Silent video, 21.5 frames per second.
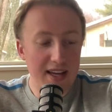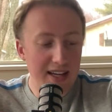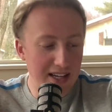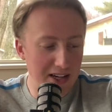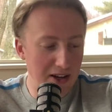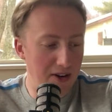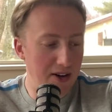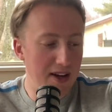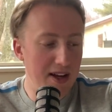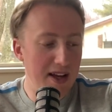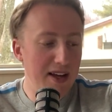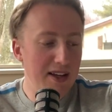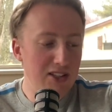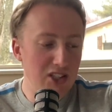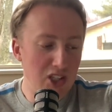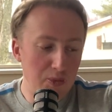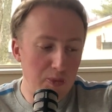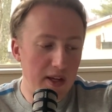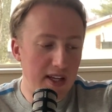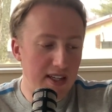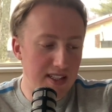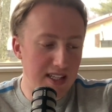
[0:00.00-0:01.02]
you know,
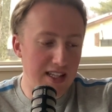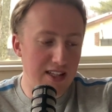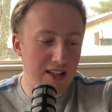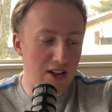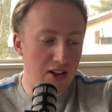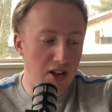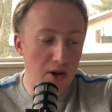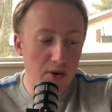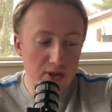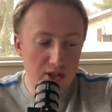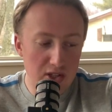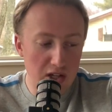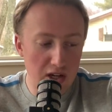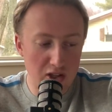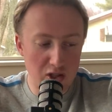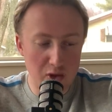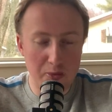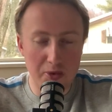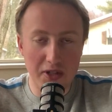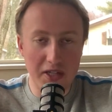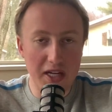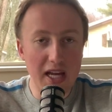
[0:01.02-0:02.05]
just because he had the lowest
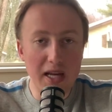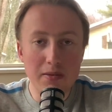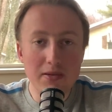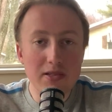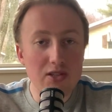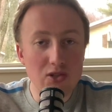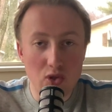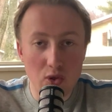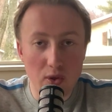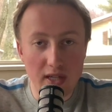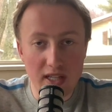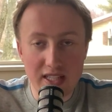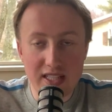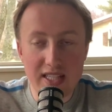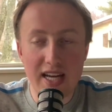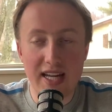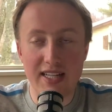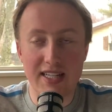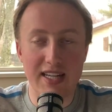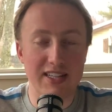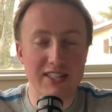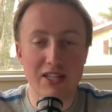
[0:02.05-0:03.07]
yards per game since
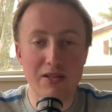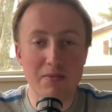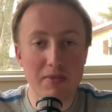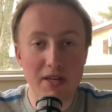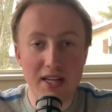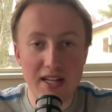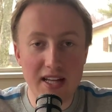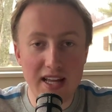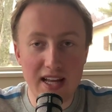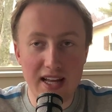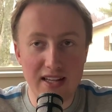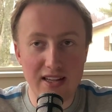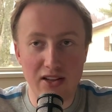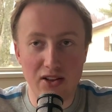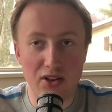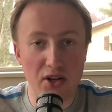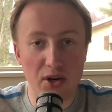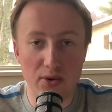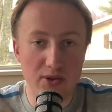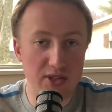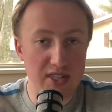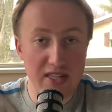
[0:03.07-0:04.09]
2010 doesn't mean he had the
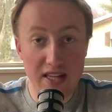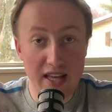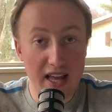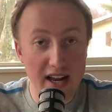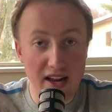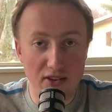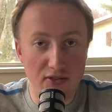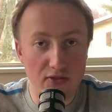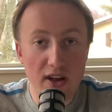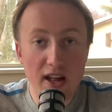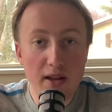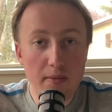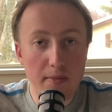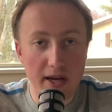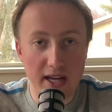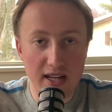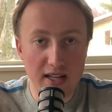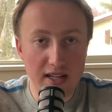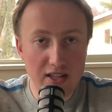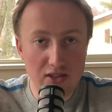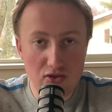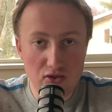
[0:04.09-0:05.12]
lowest in the NFL by
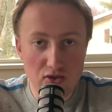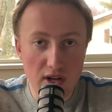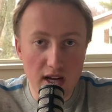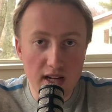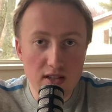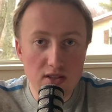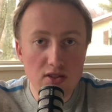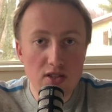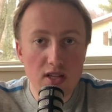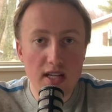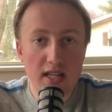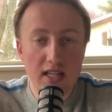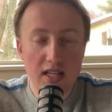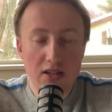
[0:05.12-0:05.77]
any stretch.